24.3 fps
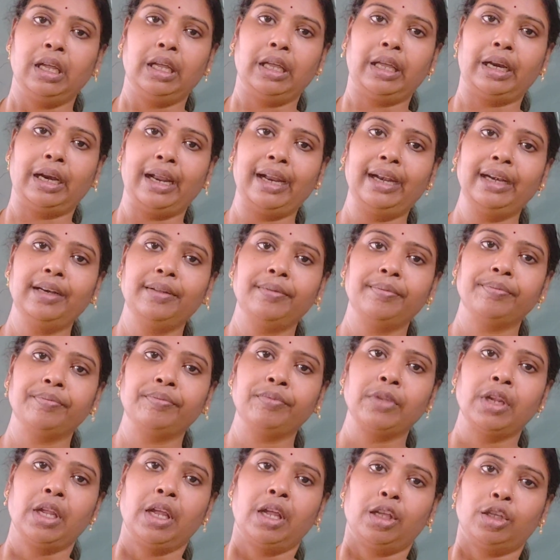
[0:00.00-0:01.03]
right?
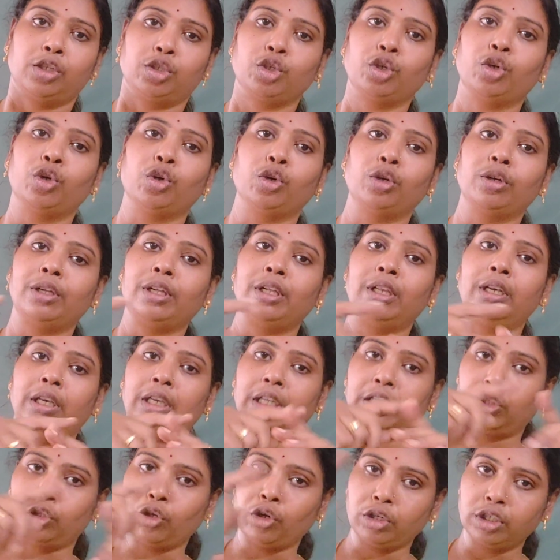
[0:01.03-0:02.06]
So
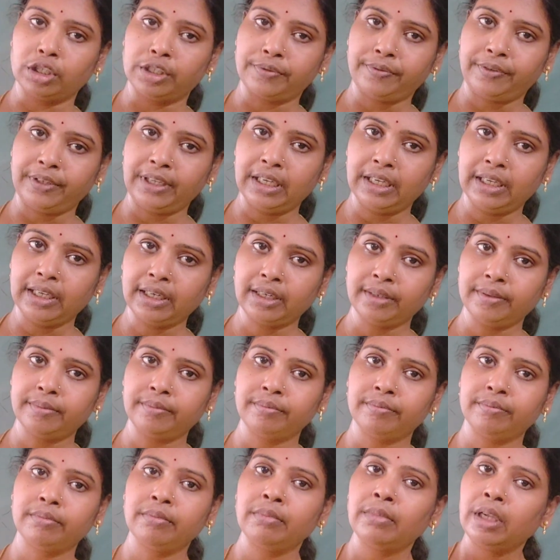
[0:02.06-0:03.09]
lithosphere,
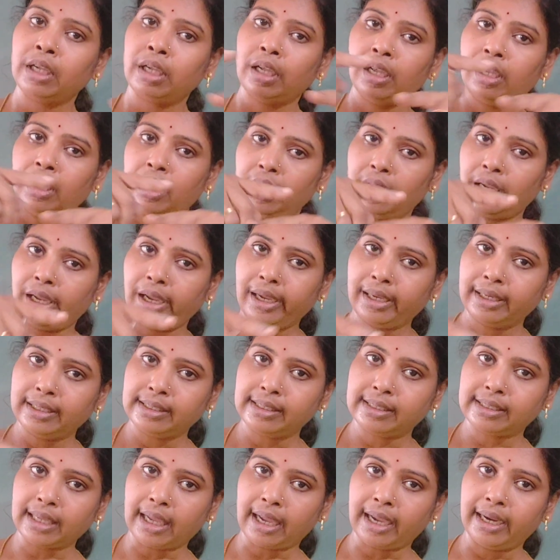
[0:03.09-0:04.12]

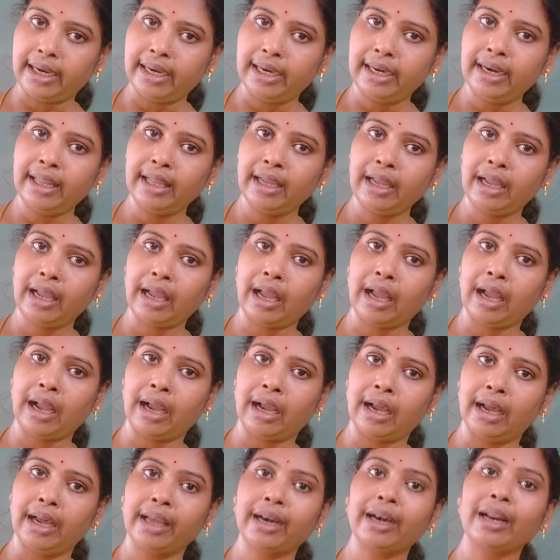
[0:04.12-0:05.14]
inside
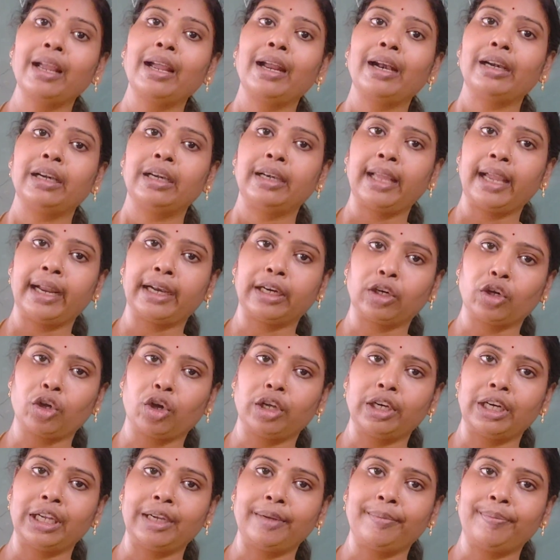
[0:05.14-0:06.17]
are
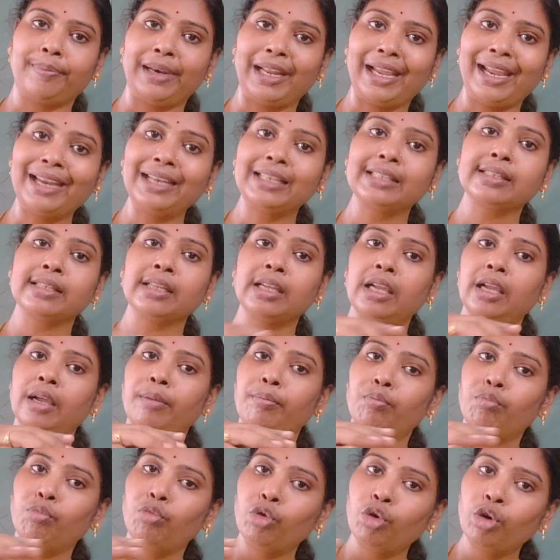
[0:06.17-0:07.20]
tectonic plates.
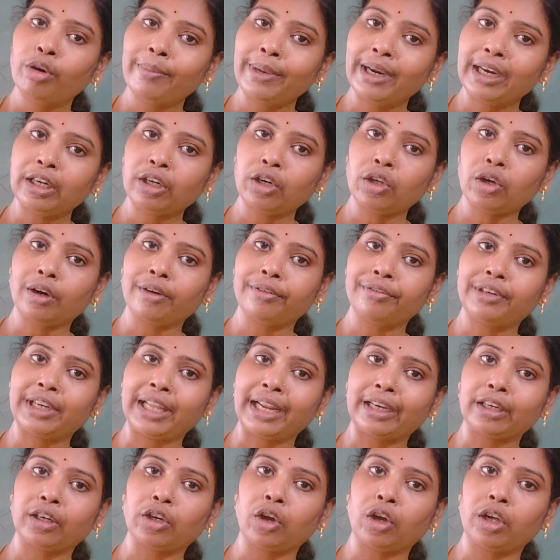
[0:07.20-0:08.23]
Movement of
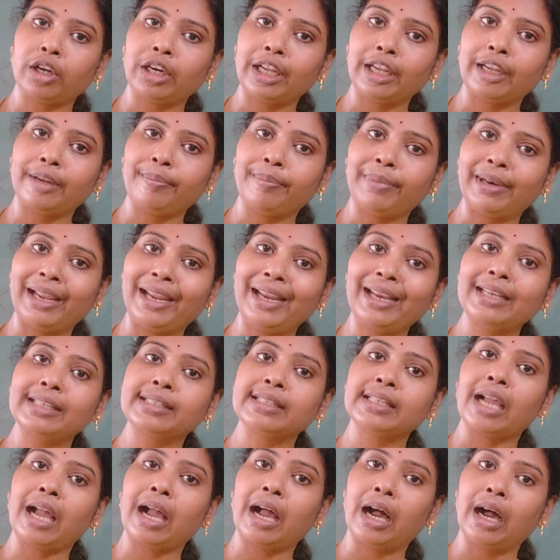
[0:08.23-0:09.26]
tectonic
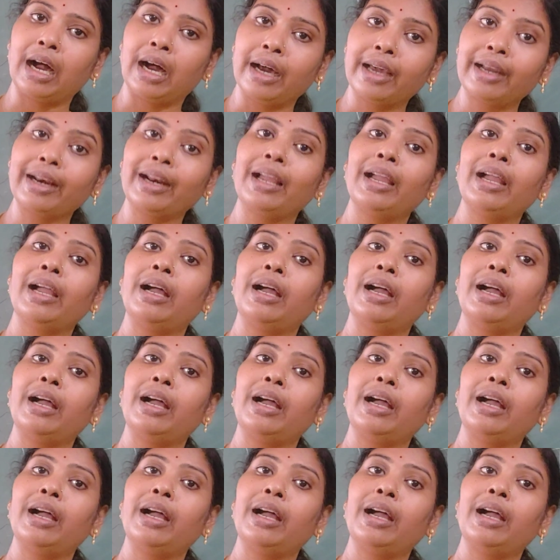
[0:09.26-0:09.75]
plates are